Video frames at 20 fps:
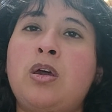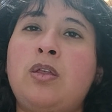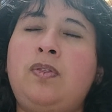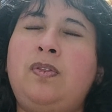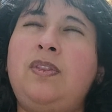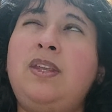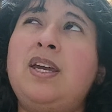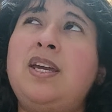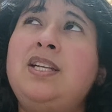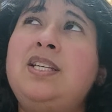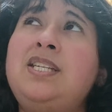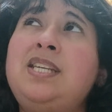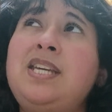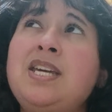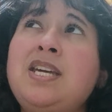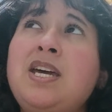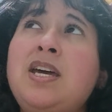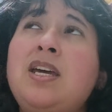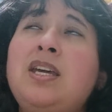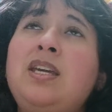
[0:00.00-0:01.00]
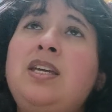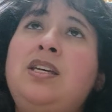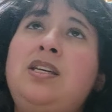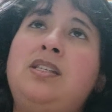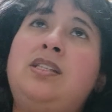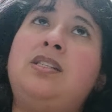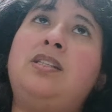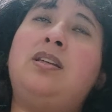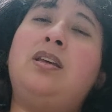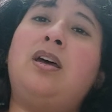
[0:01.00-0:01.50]
The idea
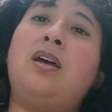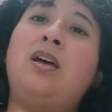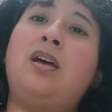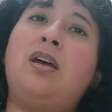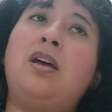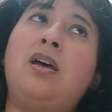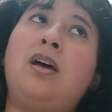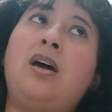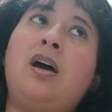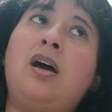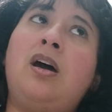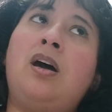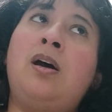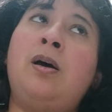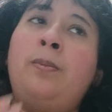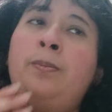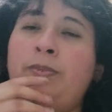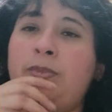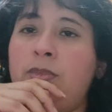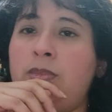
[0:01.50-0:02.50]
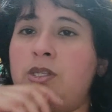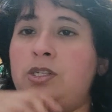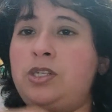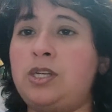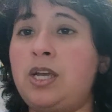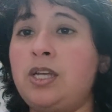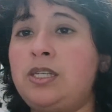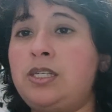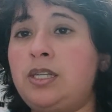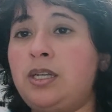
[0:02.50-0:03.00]
is
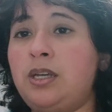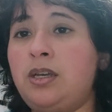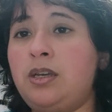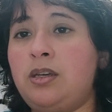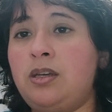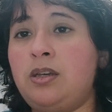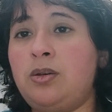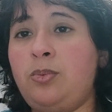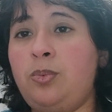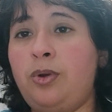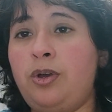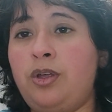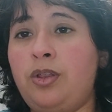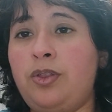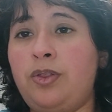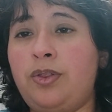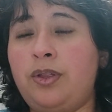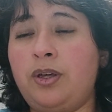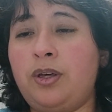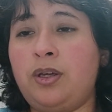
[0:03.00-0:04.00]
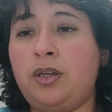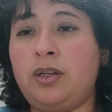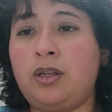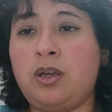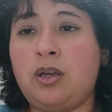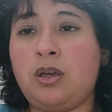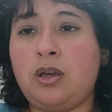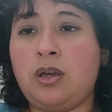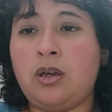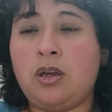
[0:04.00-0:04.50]
just with
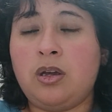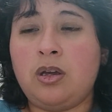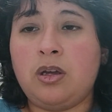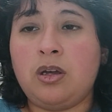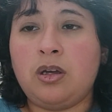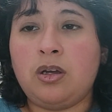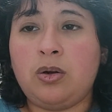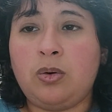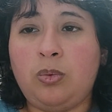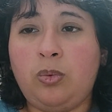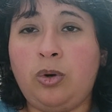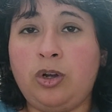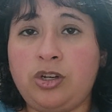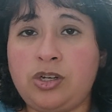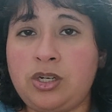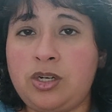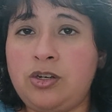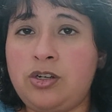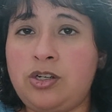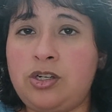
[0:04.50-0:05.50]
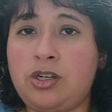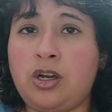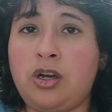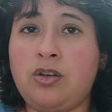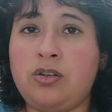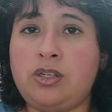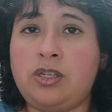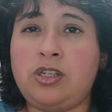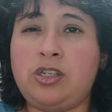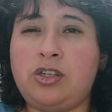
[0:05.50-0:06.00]
watching
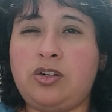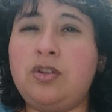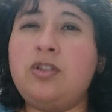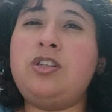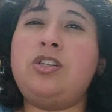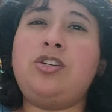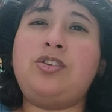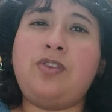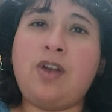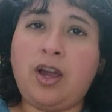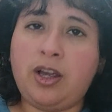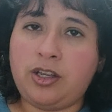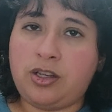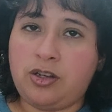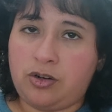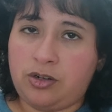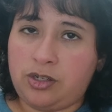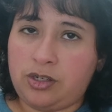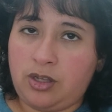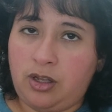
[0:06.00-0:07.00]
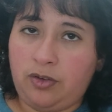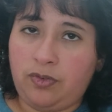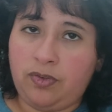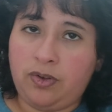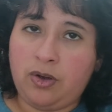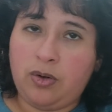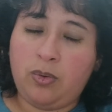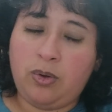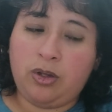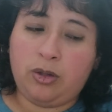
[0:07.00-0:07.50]
shows is to distract
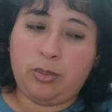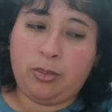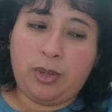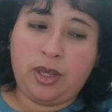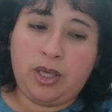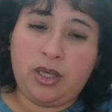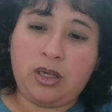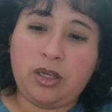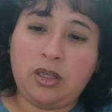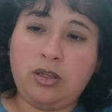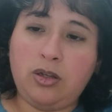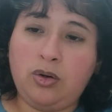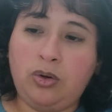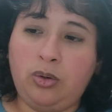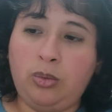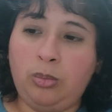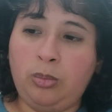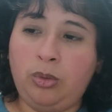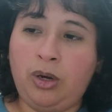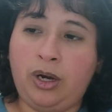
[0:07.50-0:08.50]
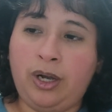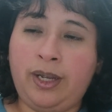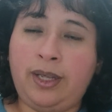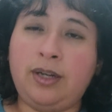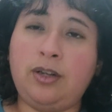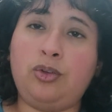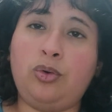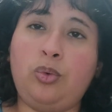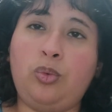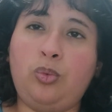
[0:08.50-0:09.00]
yourself while making your
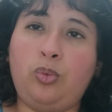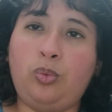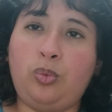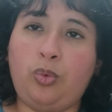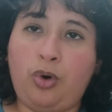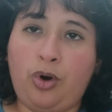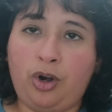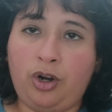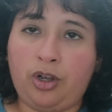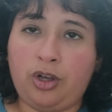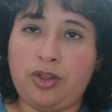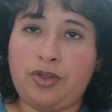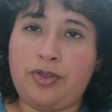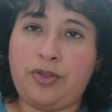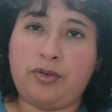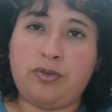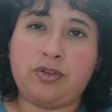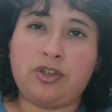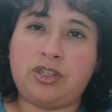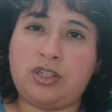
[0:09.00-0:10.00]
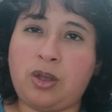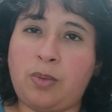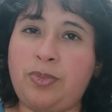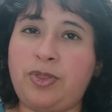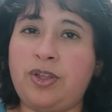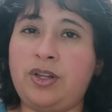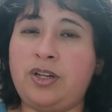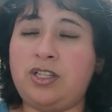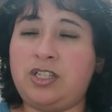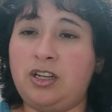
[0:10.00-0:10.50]
mind work through
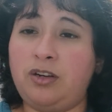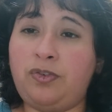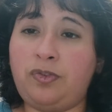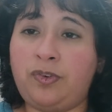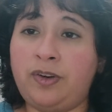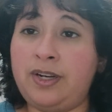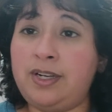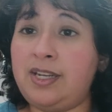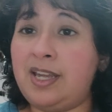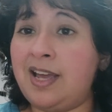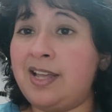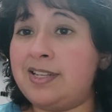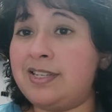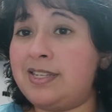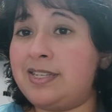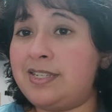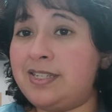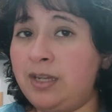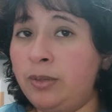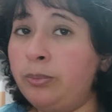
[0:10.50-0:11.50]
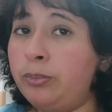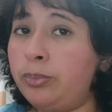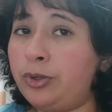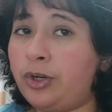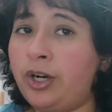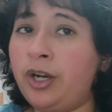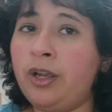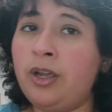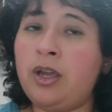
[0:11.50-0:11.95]
something different and simpler.